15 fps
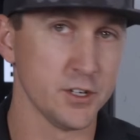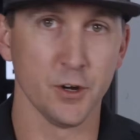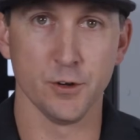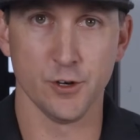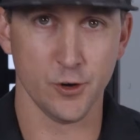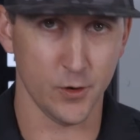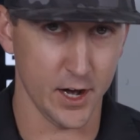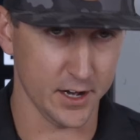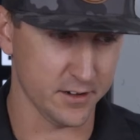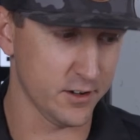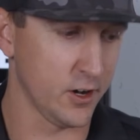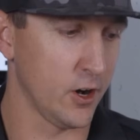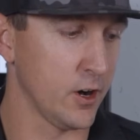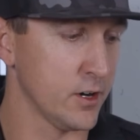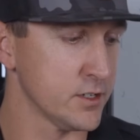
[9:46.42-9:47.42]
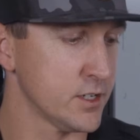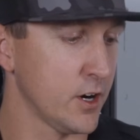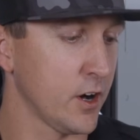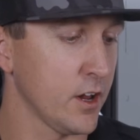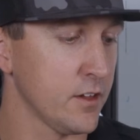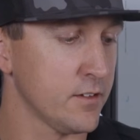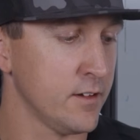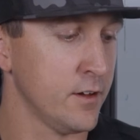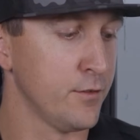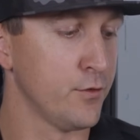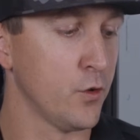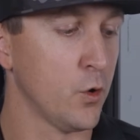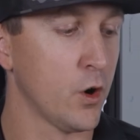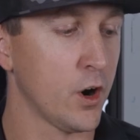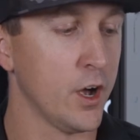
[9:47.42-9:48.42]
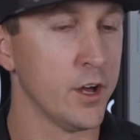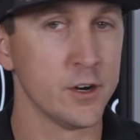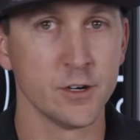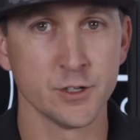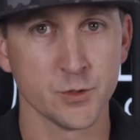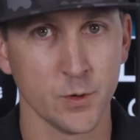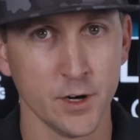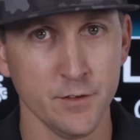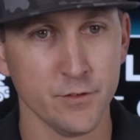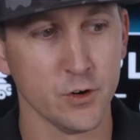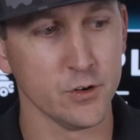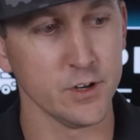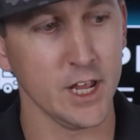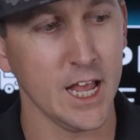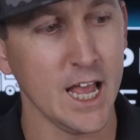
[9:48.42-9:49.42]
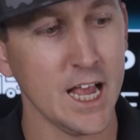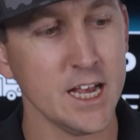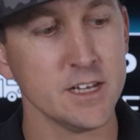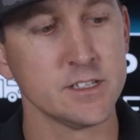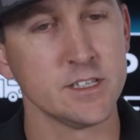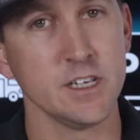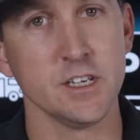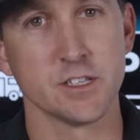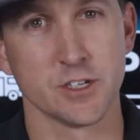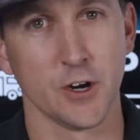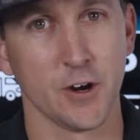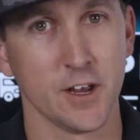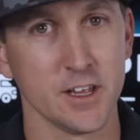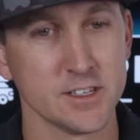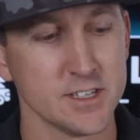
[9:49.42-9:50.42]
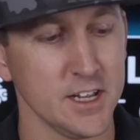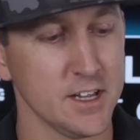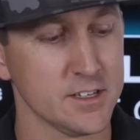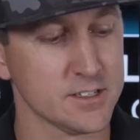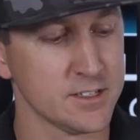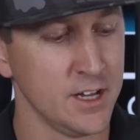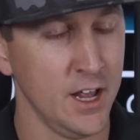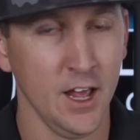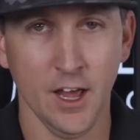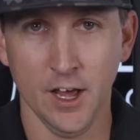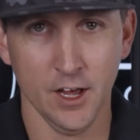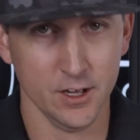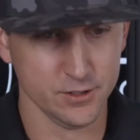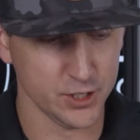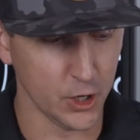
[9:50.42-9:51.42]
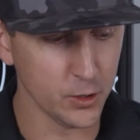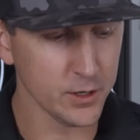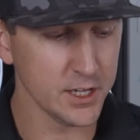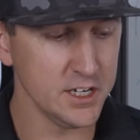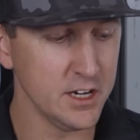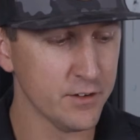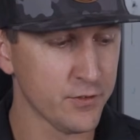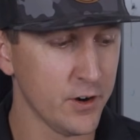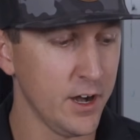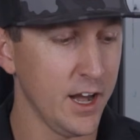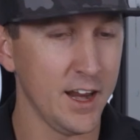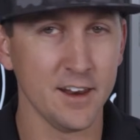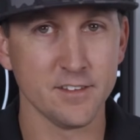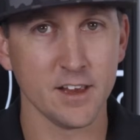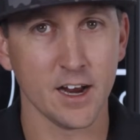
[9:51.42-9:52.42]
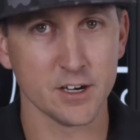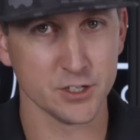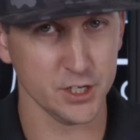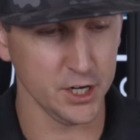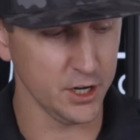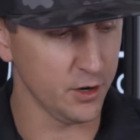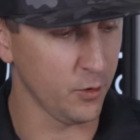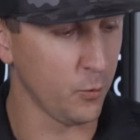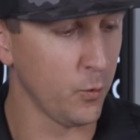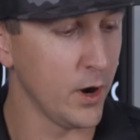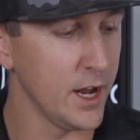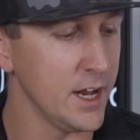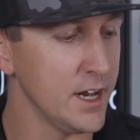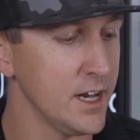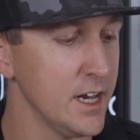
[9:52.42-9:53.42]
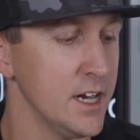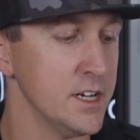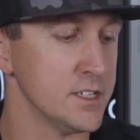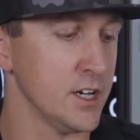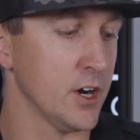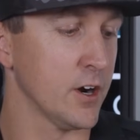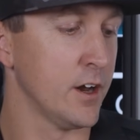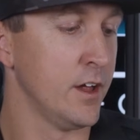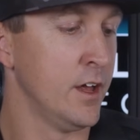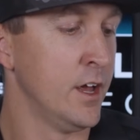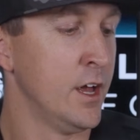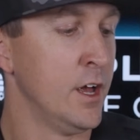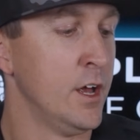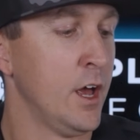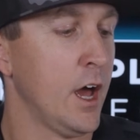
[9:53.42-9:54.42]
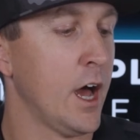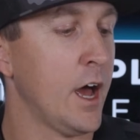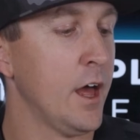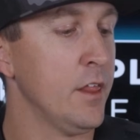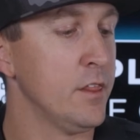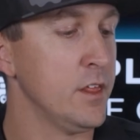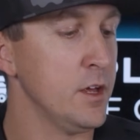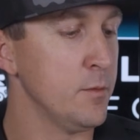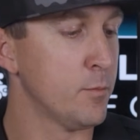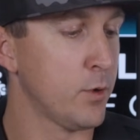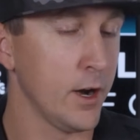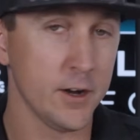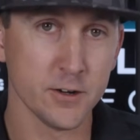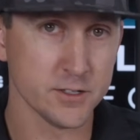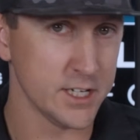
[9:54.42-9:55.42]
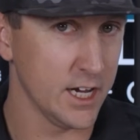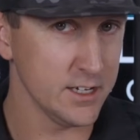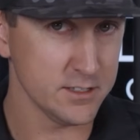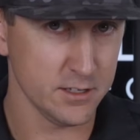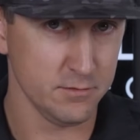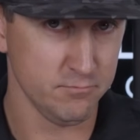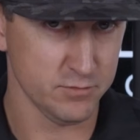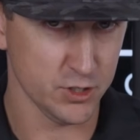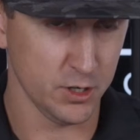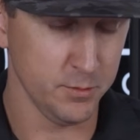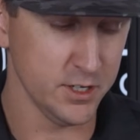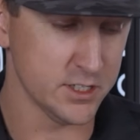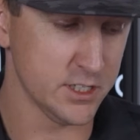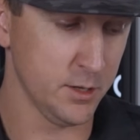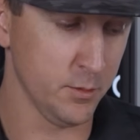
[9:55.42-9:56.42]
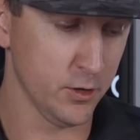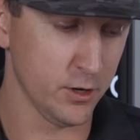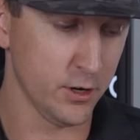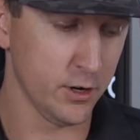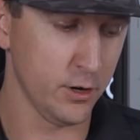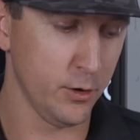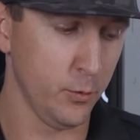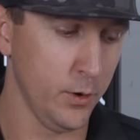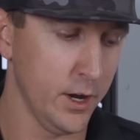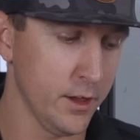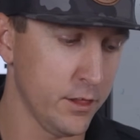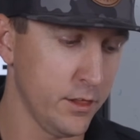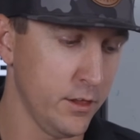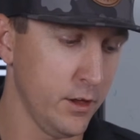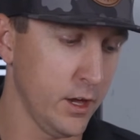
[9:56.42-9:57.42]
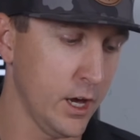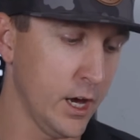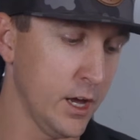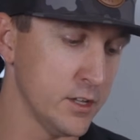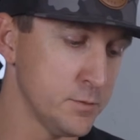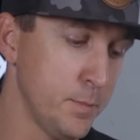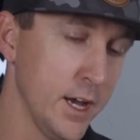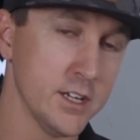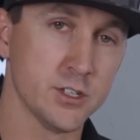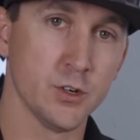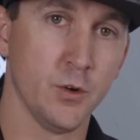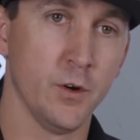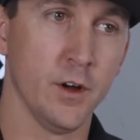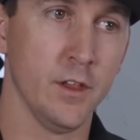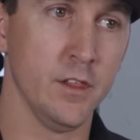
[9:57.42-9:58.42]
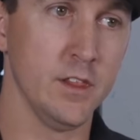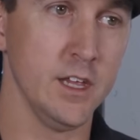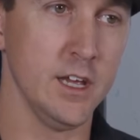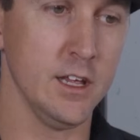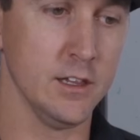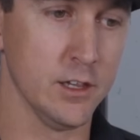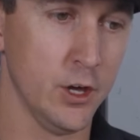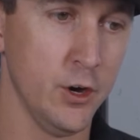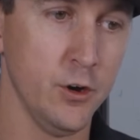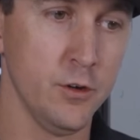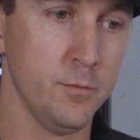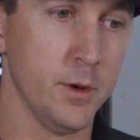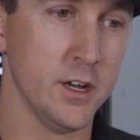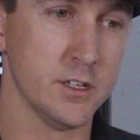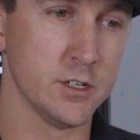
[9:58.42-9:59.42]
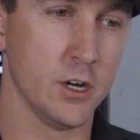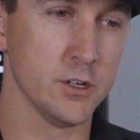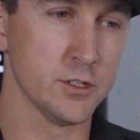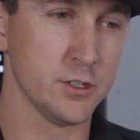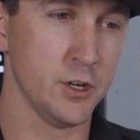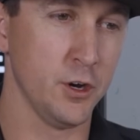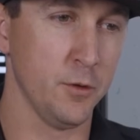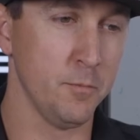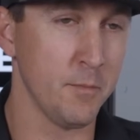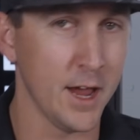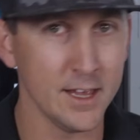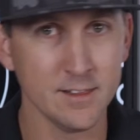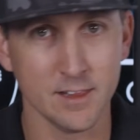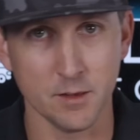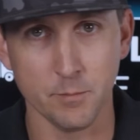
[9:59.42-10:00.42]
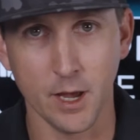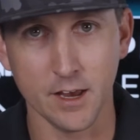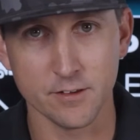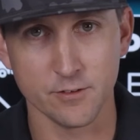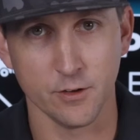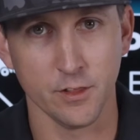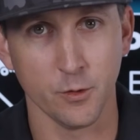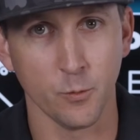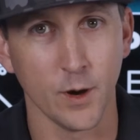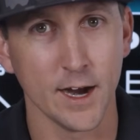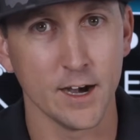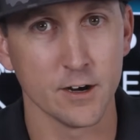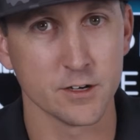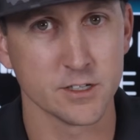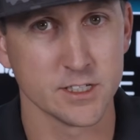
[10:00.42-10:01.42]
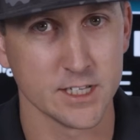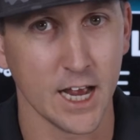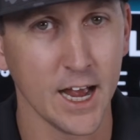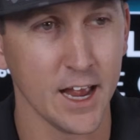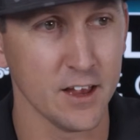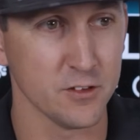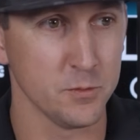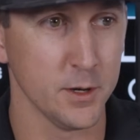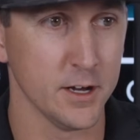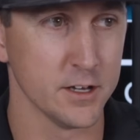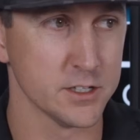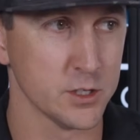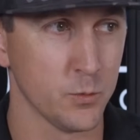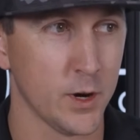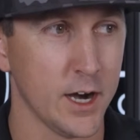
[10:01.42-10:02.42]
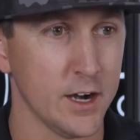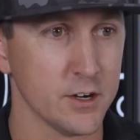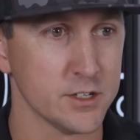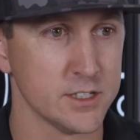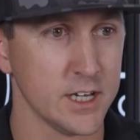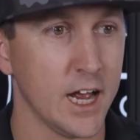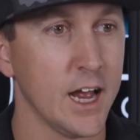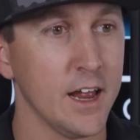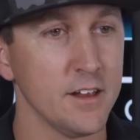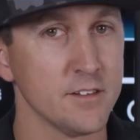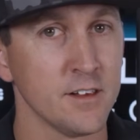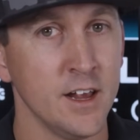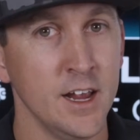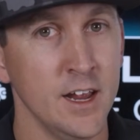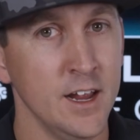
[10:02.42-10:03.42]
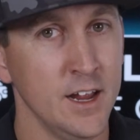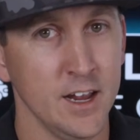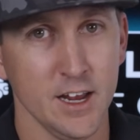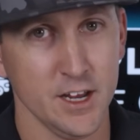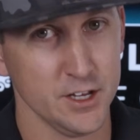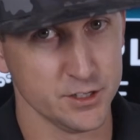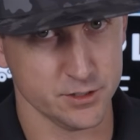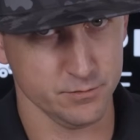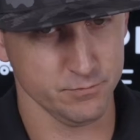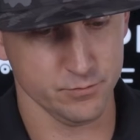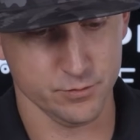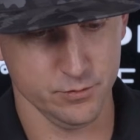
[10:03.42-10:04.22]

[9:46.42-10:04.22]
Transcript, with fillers: so direct current circuits. For 120 volt AC circuits, it's totally different and it's actually way easier. Uh, the breaker size is going to be similar with, uh, it's based on the load, but it's also mainly based on the wire size because the wire size is